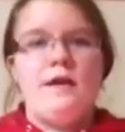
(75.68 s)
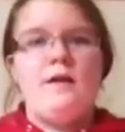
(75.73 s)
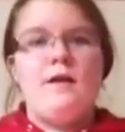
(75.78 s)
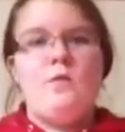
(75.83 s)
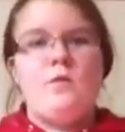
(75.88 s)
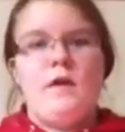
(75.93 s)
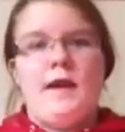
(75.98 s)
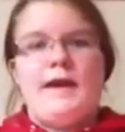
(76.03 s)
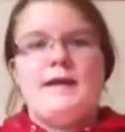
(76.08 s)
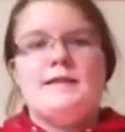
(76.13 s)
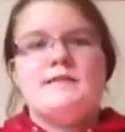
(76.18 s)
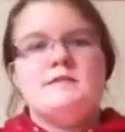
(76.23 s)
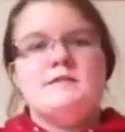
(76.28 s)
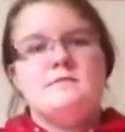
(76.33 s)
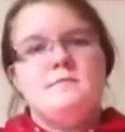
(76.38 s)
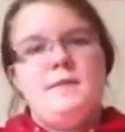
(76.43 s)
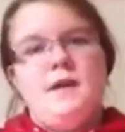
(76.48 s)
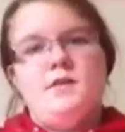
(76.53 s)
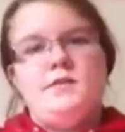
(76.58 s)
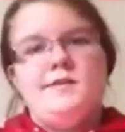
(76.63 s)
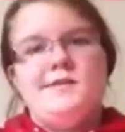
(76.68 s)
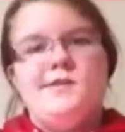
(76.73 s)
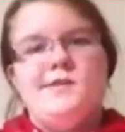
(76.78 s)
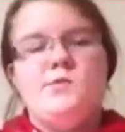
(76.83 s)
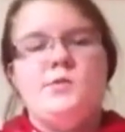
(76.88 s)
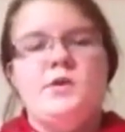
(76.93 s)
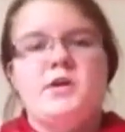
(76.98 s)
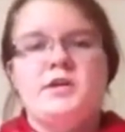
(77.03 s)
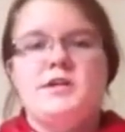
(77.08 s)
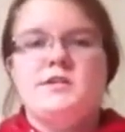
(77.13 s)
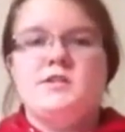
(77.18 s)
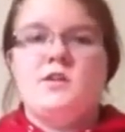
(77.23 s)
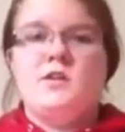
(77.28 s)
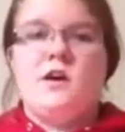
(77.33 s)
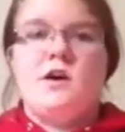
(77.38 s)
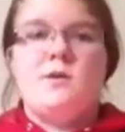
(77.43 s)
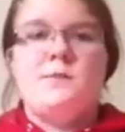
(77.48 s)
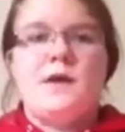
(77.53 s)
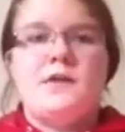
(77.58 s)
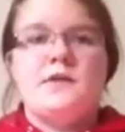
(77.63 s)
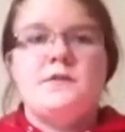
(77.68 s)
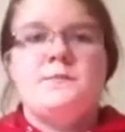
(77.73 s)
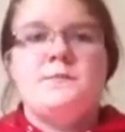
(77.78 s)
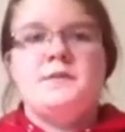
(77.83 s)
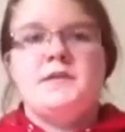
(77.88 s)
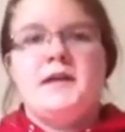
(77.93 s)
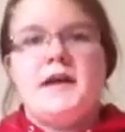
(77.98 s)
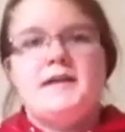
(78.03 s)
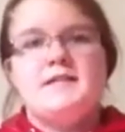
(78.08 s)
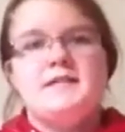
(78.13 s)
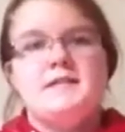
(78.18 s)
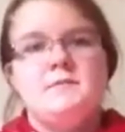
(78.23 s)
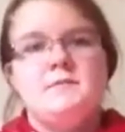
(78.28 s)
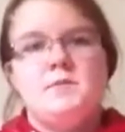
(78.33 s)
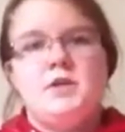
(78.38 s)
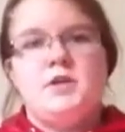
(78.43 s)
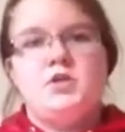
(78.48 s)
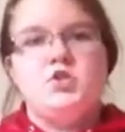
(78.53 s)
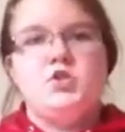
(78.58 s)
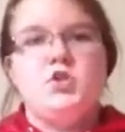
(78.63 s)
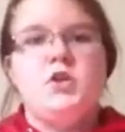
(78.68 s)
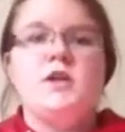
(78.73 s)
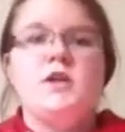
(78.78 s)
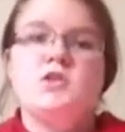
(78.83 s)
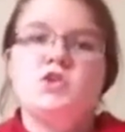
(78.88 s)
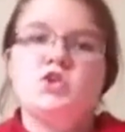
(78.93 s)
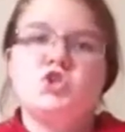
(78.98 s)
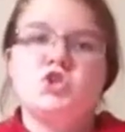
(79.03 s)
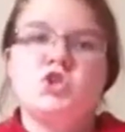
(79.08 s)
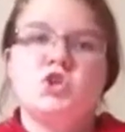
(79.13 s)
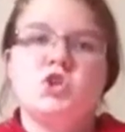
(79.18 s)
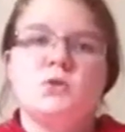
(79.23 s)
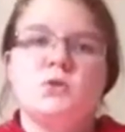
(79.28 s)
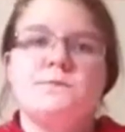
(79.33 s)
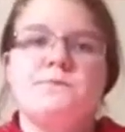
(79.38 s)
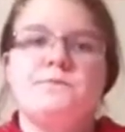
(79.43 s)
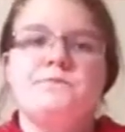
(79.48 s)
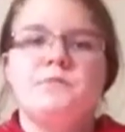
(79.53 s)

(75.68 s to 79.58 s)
that wax is melting, we're going to talk about the potassium nitrate and the sugar.